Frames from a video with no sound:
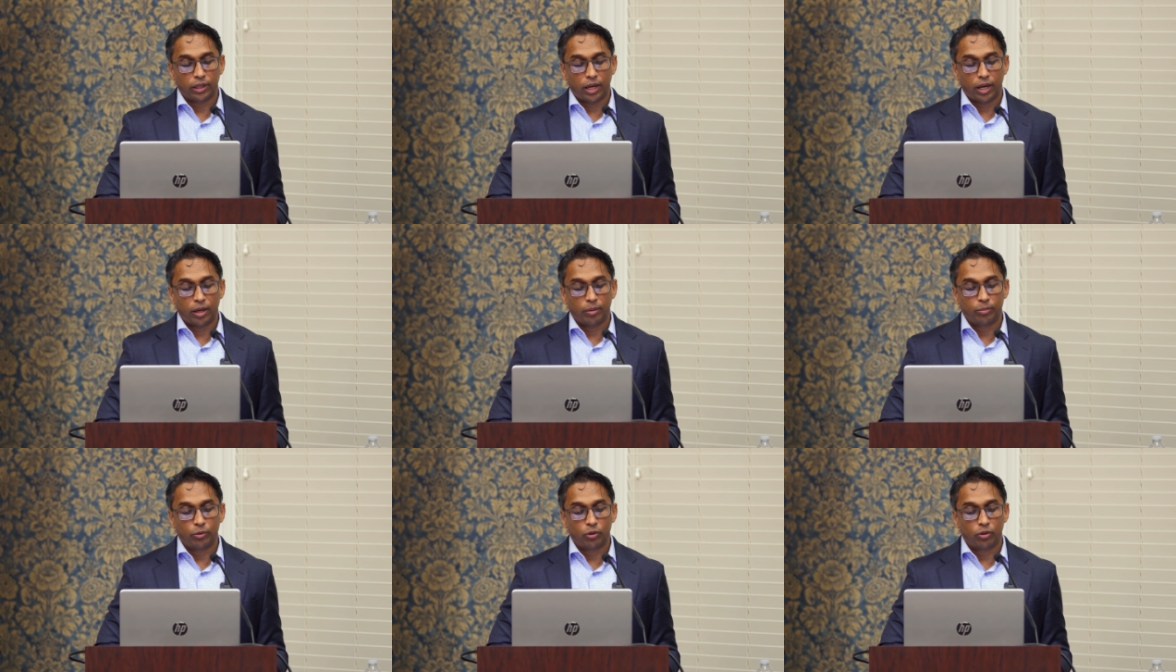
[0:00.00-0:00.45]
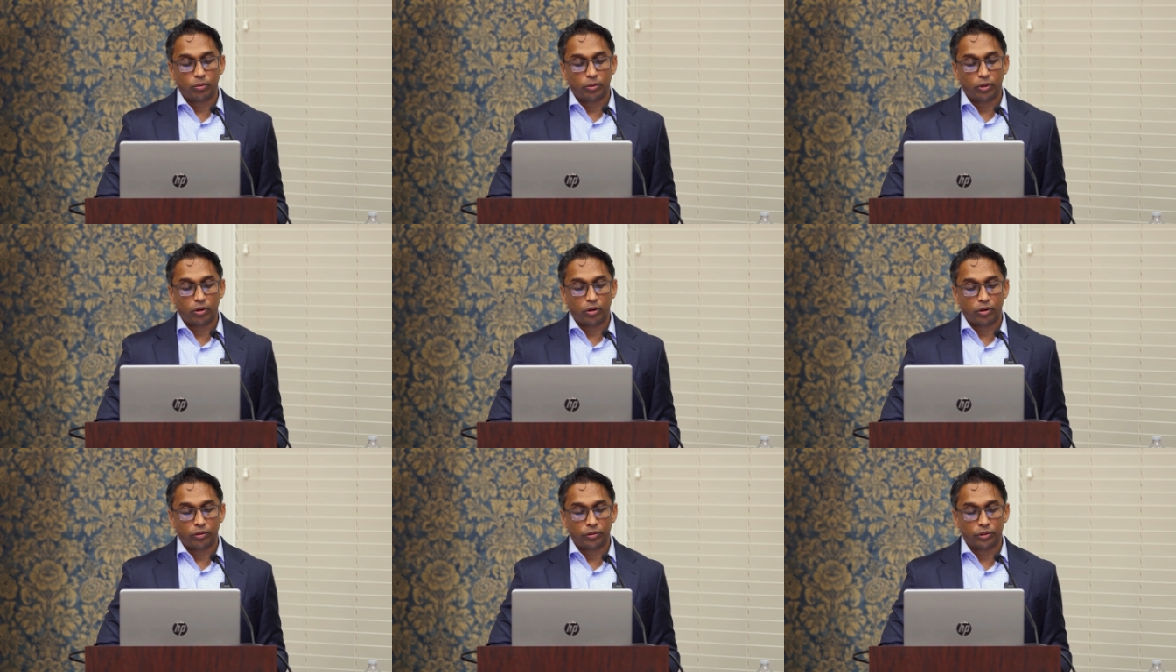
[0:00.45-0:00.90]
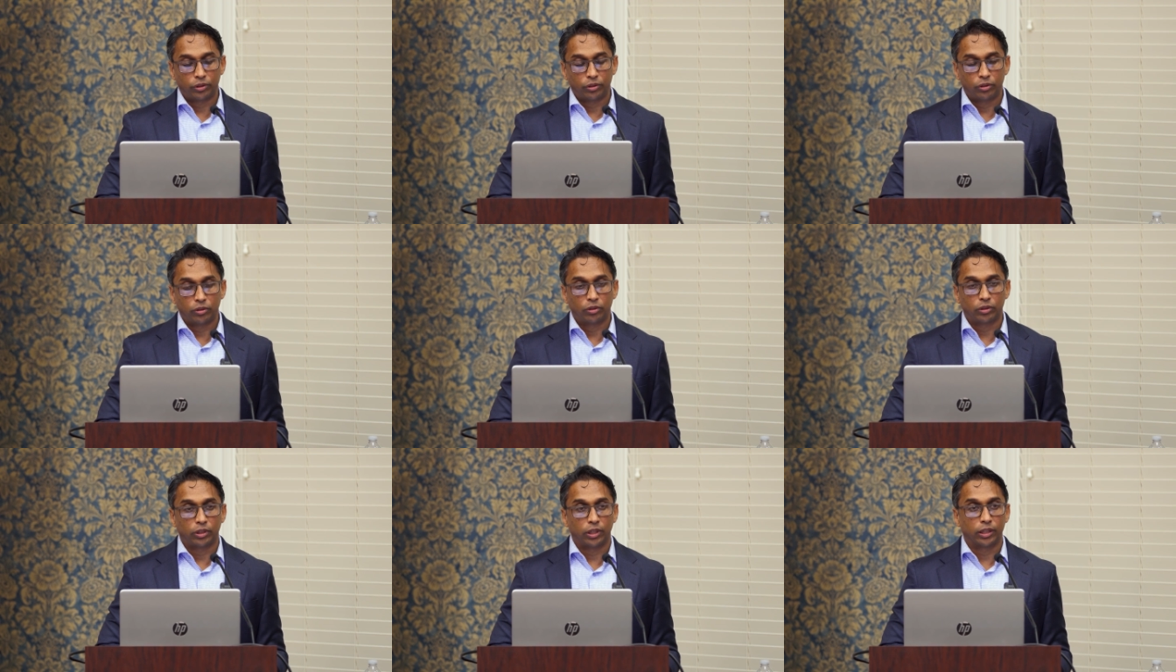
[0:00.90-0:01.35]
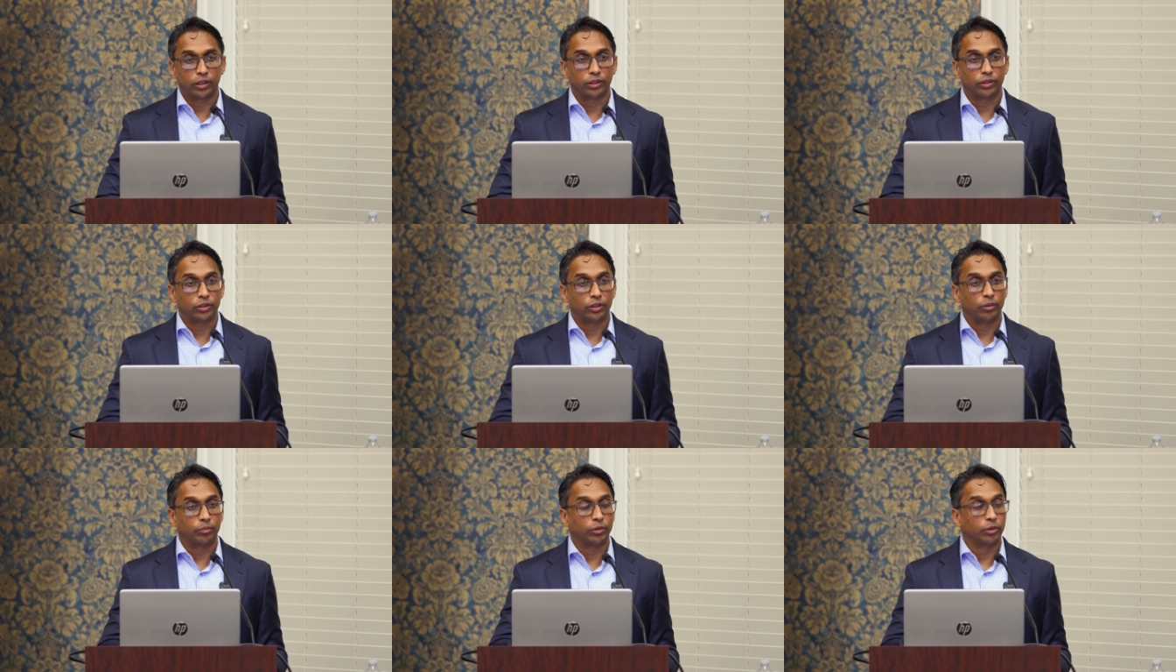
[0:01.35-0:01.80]
abnormal arteries look like
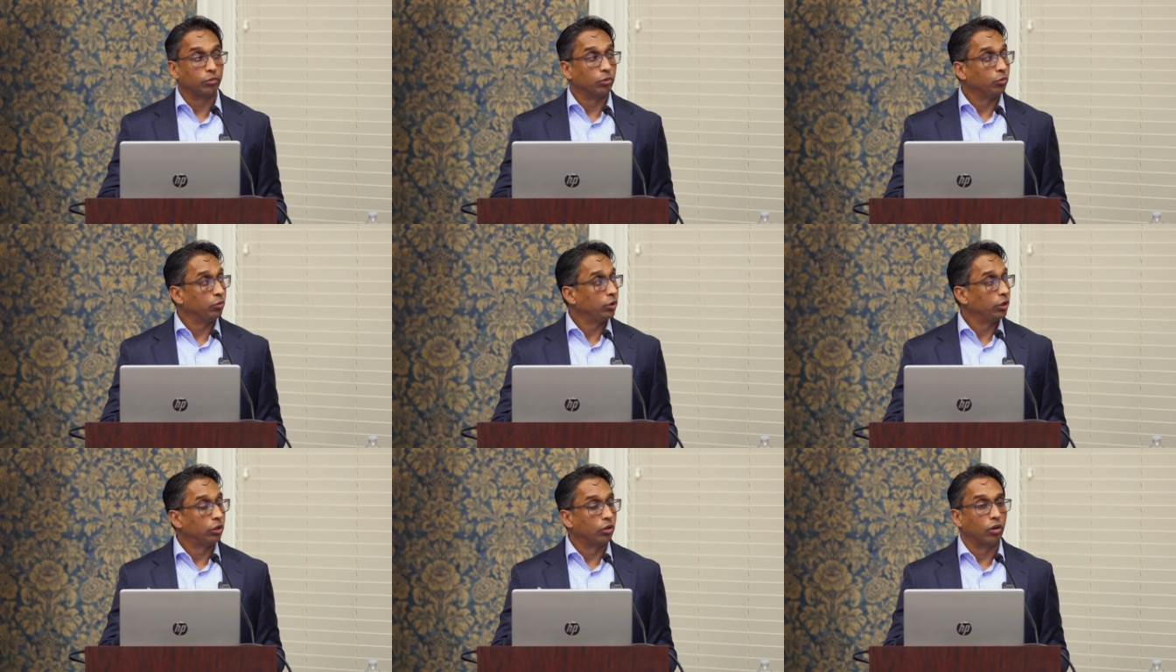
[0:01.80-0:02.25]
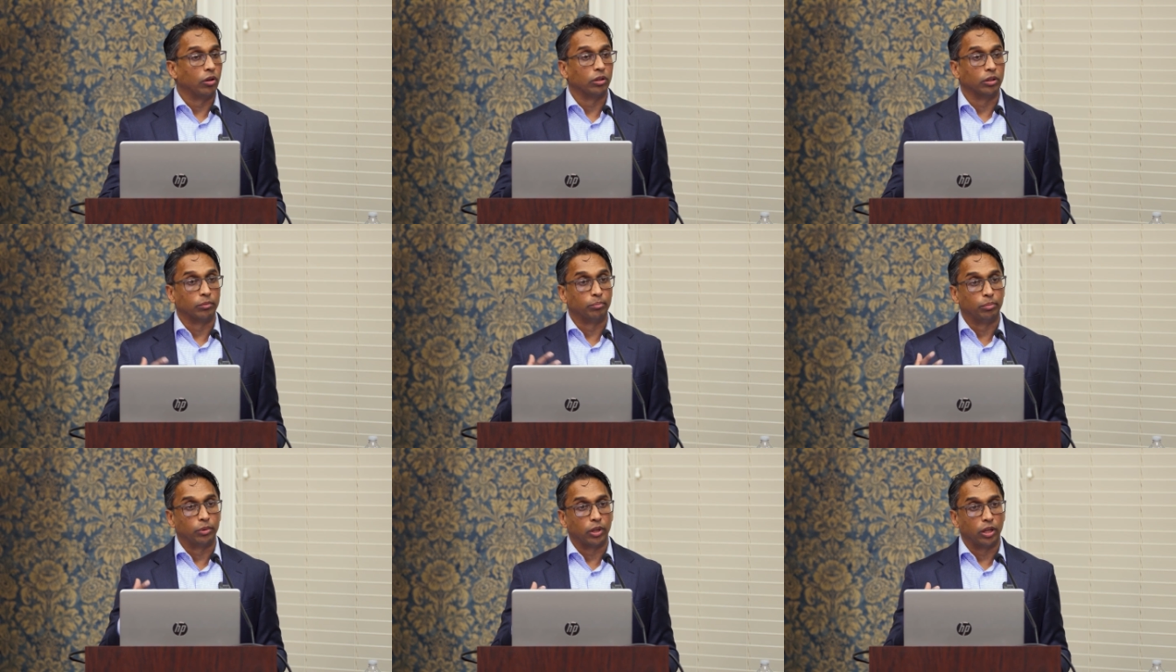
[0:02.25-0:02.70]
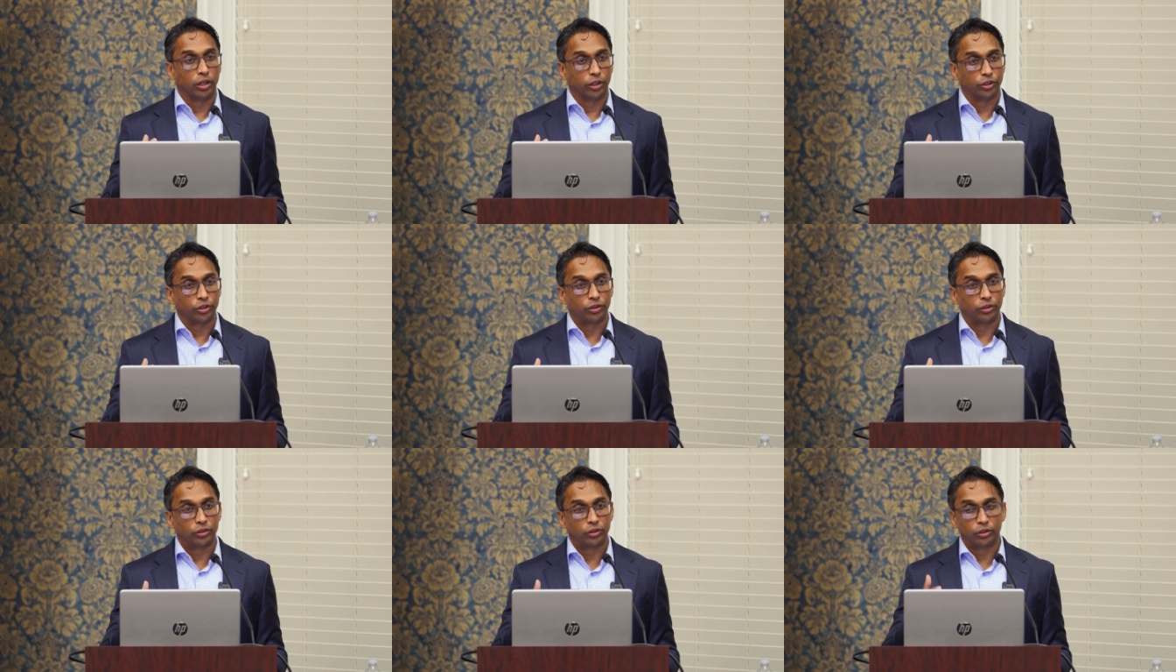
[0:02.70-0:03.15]
is something what we call a blush.